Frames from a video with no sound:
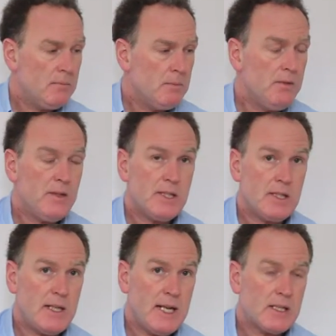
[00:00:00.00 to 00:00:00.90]
Moving to
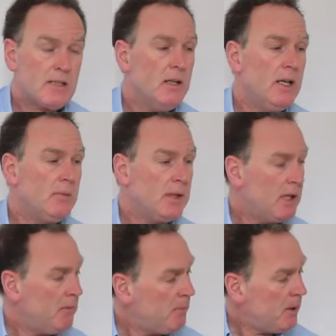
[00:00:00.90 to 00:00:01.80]
the next line, we're
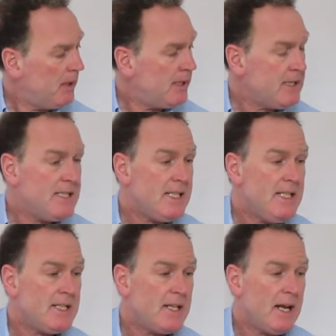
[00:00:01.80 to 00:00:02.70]
going to be playing
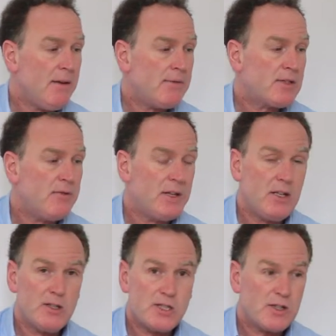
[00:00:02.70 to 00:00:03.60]
D's and F's,
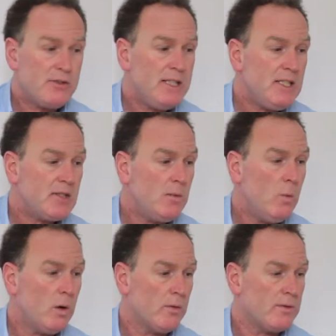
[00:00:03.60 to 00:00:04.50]
fingers 3's
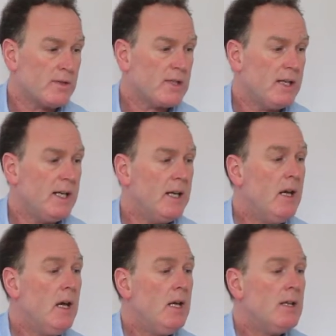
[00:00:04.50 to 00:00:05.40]
and 1's here.
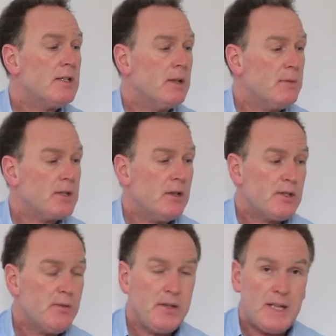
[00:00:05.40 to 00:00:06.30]
So we
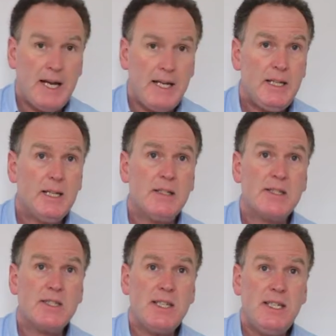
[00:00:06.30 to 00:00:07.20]
start off with A and a
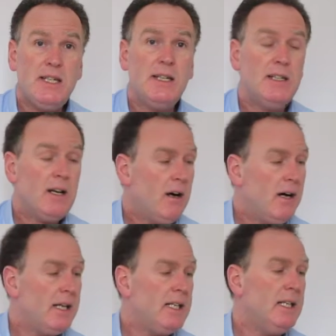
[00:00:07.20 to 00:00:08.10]
C and a
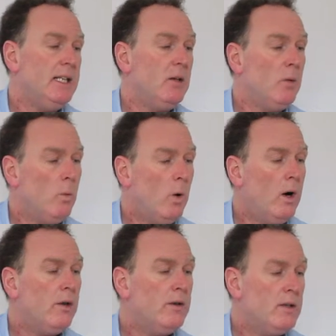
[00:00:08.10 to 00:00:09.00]
high E.
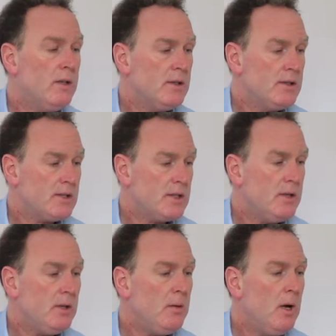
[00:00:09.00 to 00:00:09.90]
1, 2,
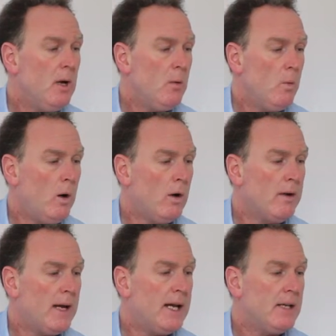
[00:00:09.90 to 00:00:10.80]

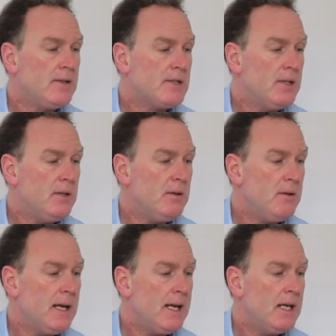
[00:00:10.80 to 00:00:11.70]
1 and
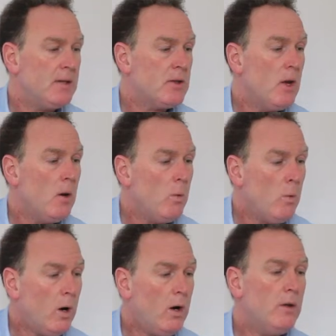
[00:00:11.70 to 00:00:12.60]
2
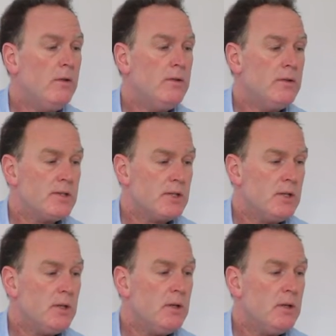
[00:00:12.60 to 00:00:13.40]
and 1, 2,